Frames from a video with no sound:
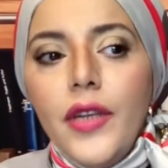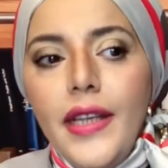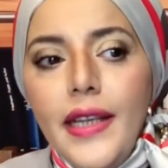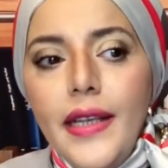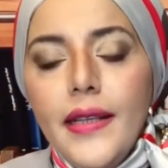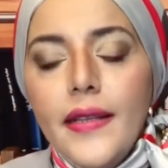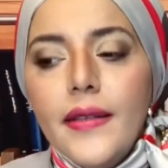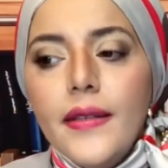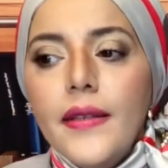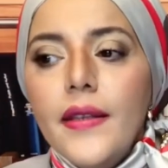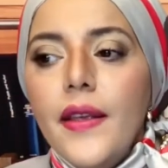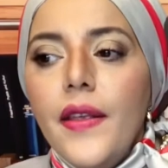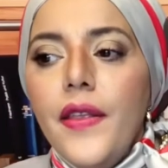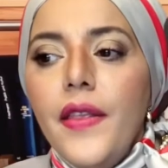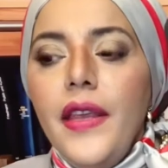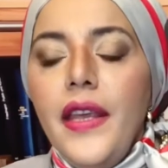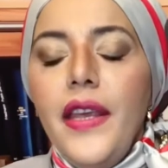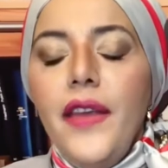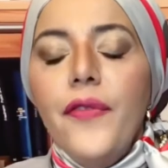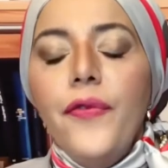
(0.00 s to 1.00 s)
the
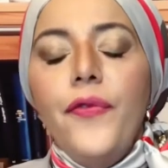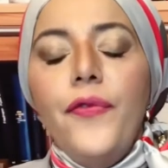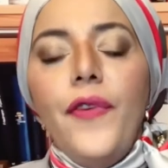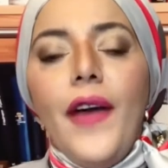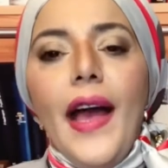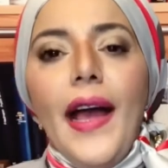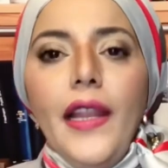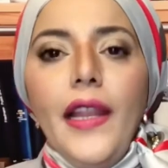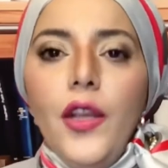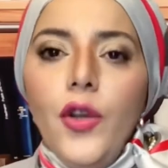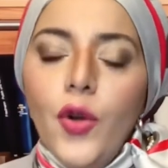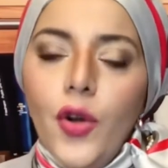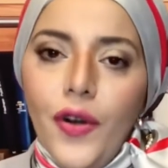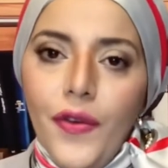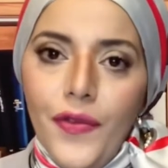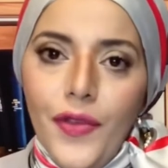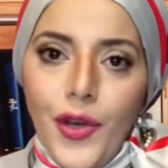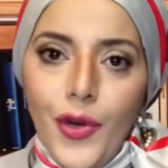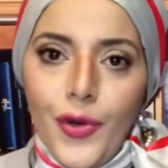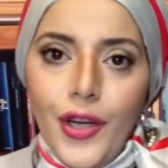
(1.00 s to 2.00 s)
value of the
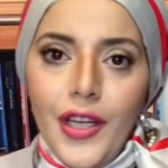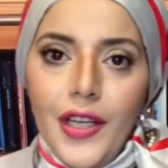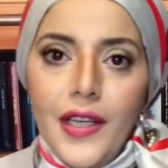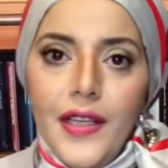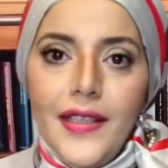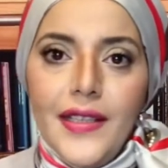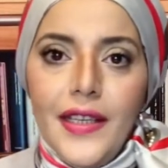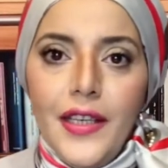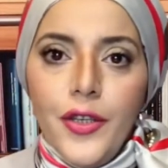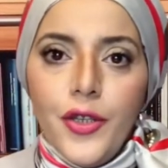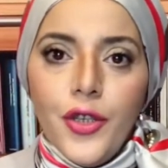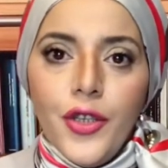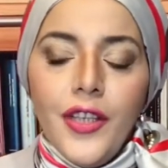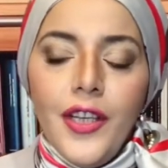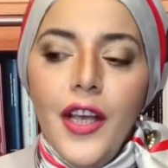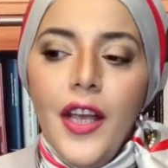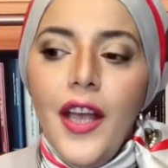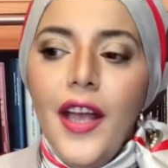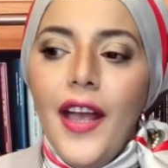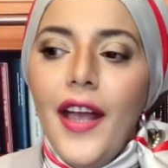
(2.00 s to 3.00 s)
organization,
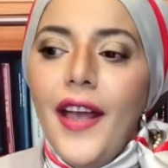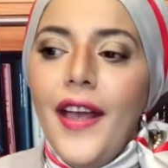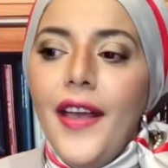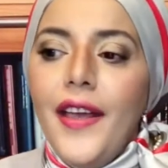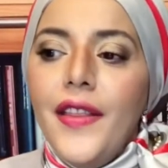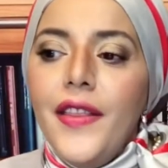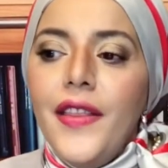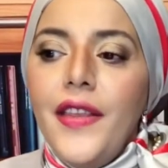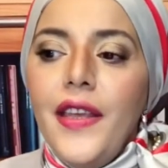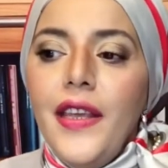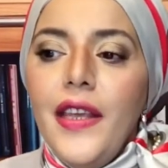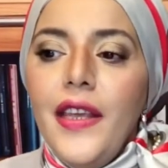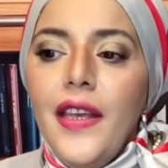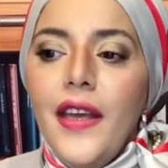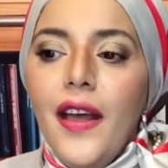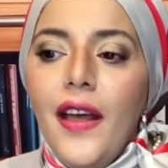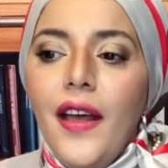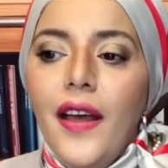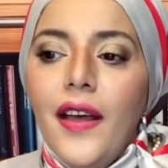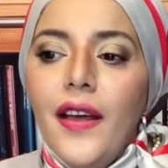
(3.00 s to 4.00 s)
the
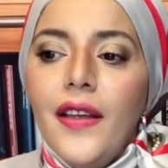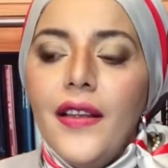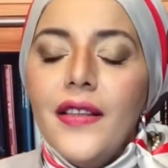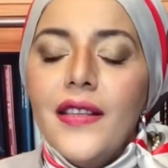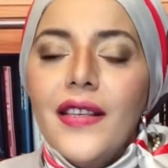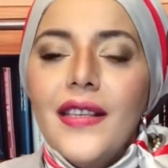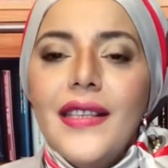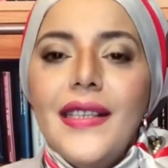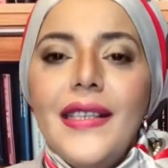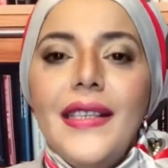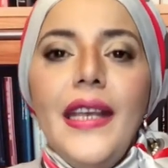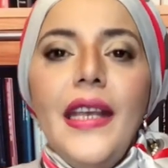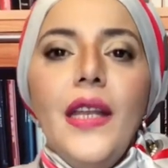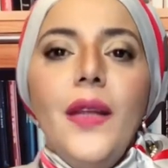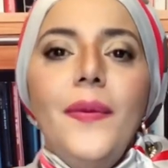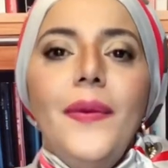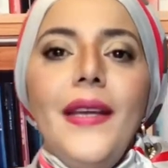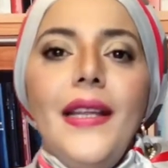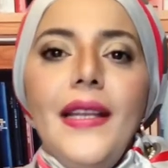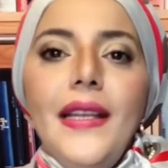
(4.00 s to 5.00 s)

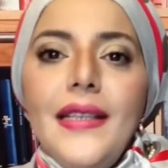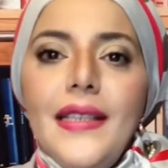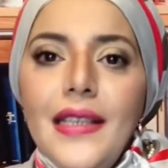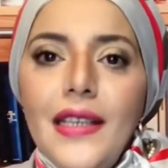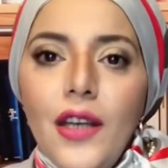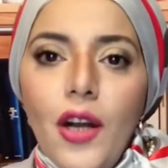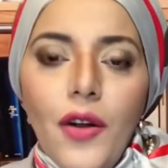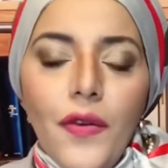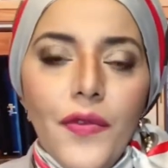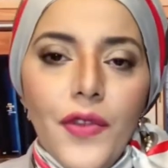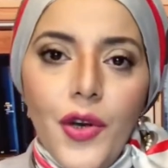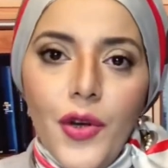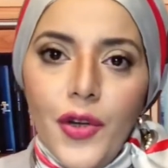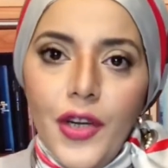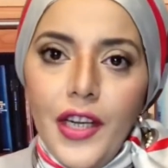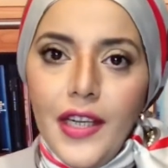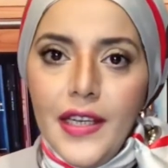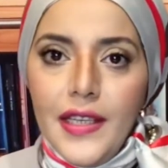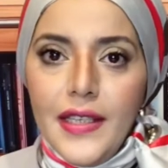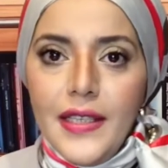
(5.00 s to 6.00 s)
sustainability of the
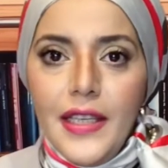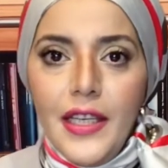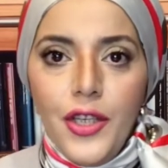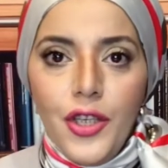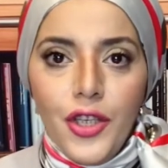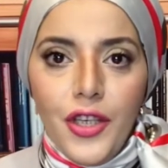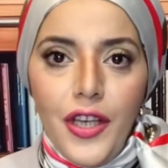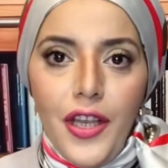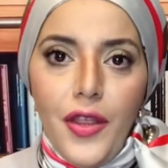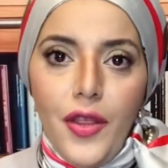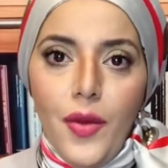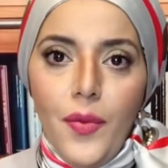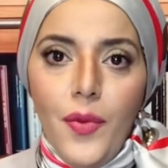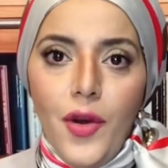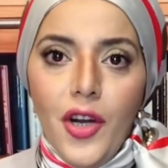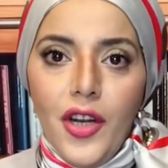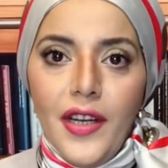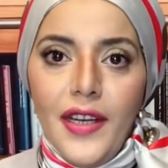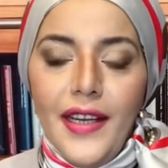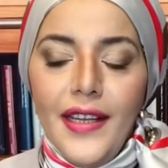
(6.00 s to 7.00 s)
organization in the market,
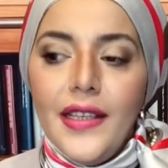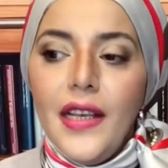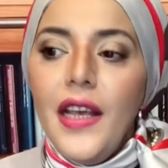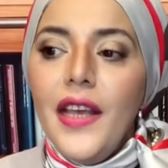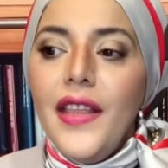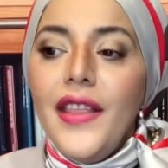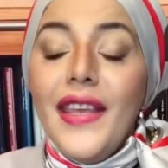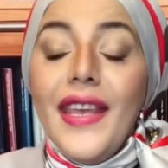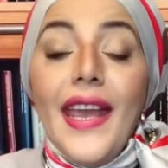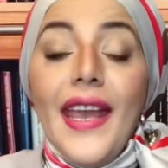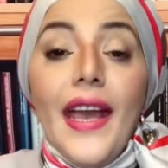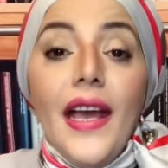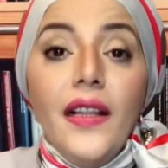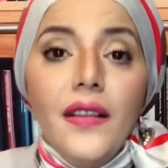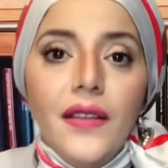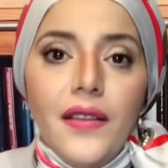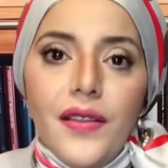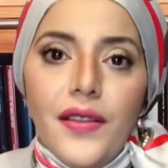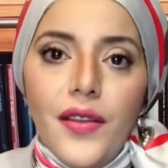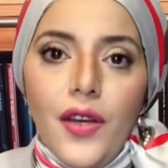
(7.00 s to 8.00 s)
the health
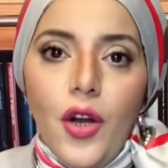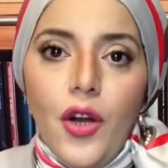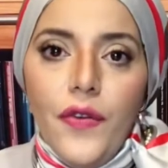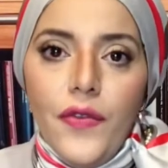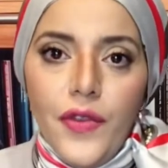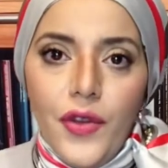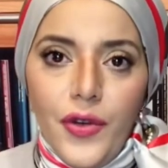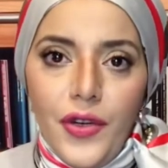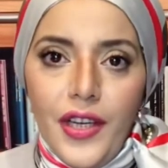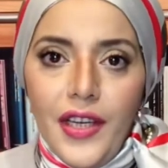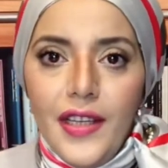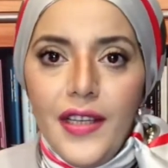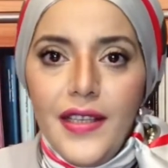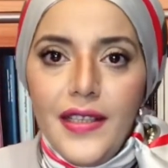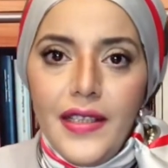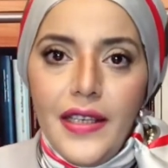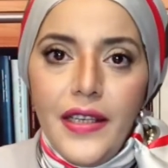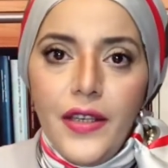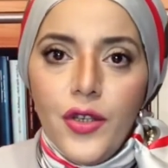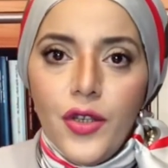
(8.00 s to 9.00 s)
of the organization.
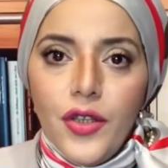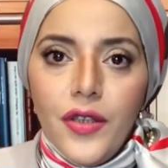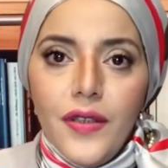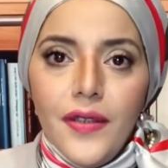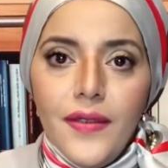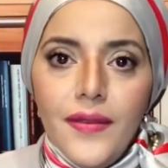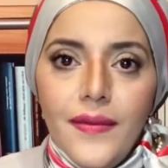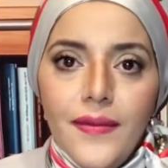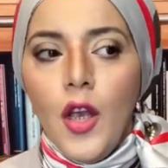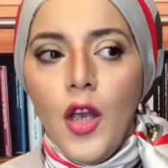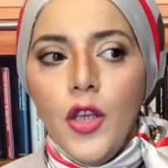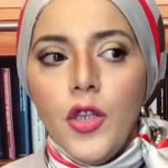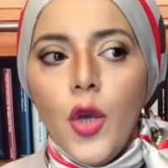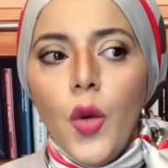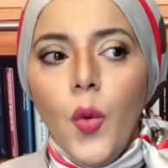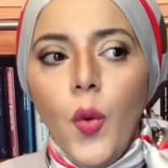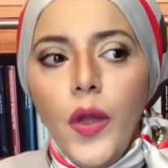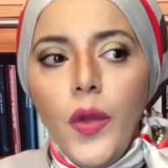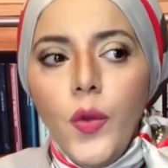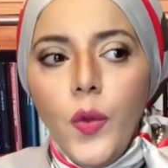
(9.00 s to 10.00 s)
So when
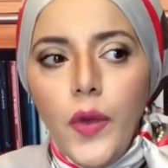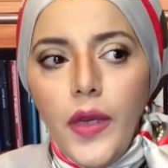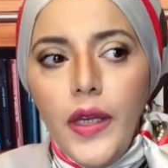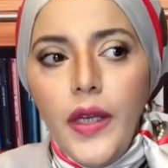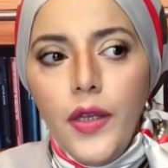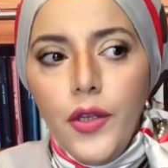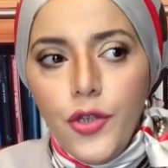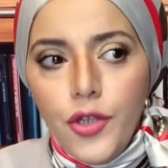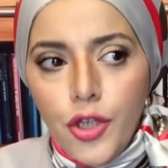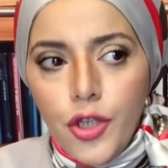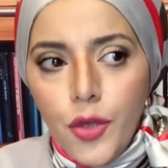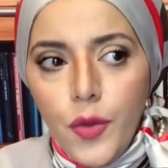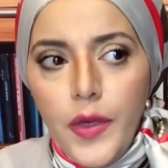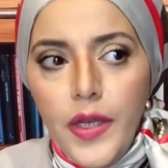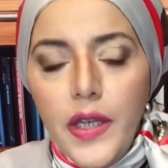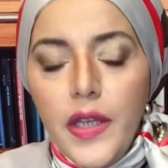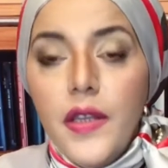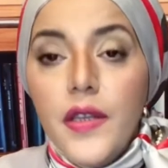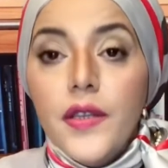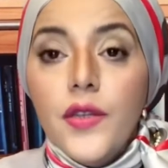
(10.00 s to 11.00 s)
we doing this
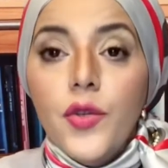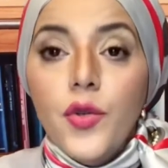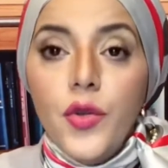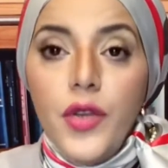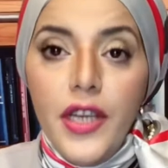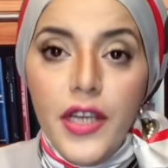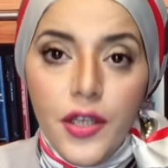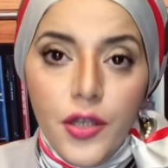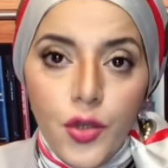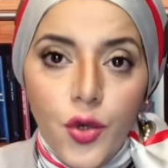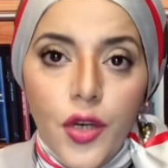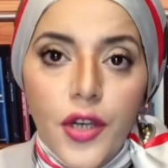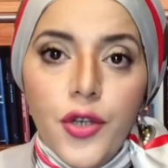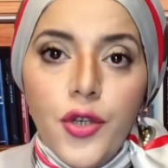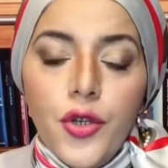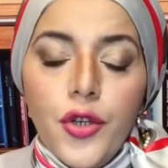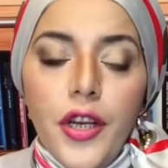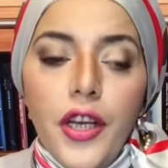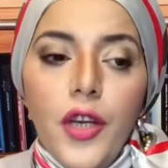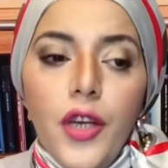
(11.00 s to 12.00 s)
restructuring,
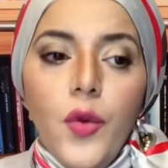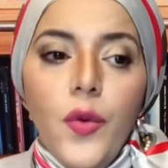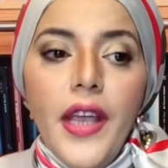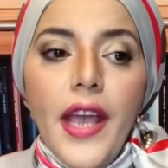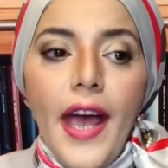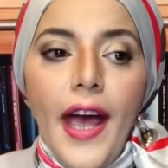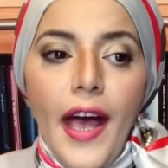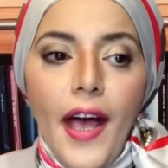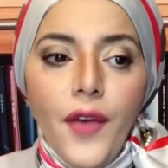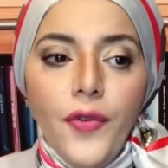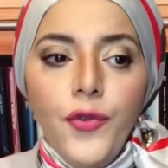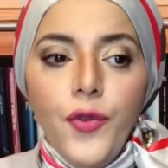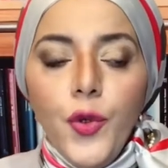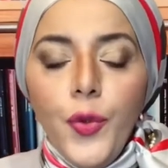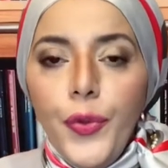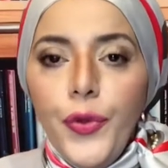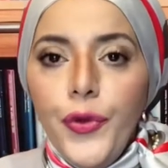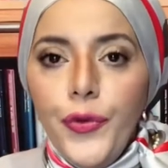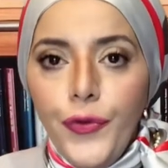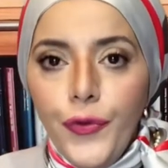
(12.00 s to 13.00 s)
we have to
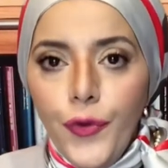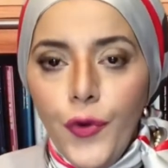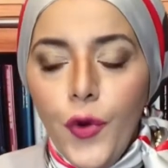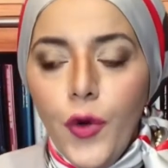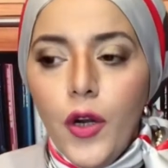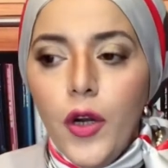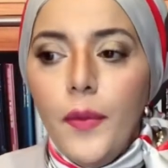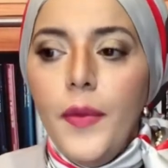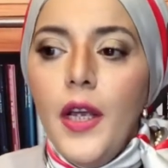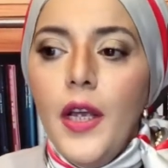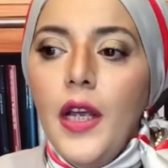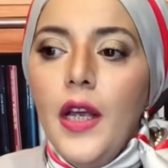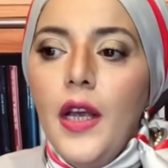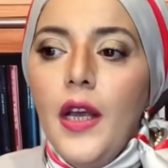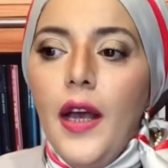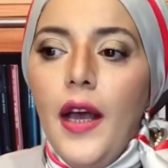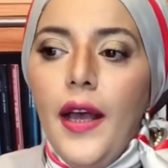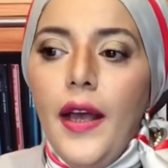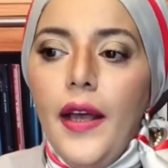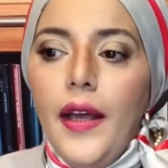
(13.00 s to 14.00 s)
perform
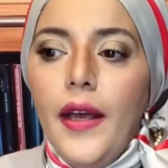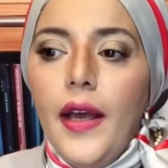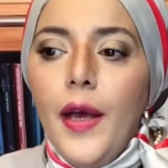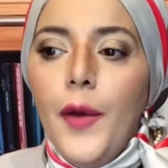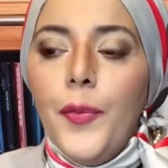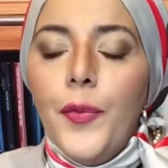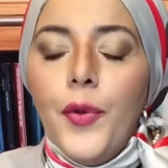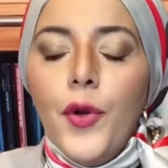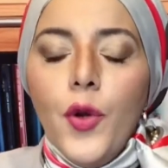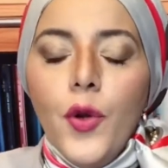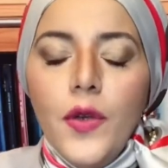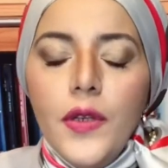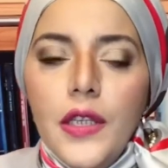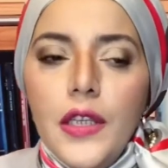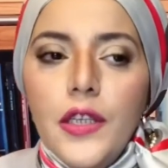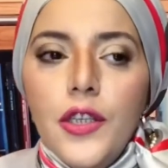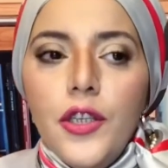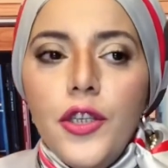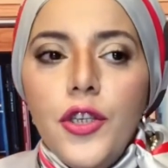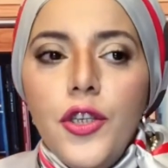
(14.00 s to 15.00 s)
a process
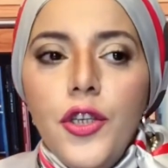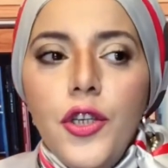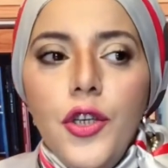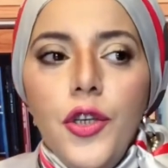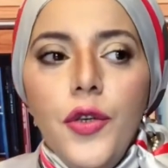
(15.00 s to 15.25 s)
to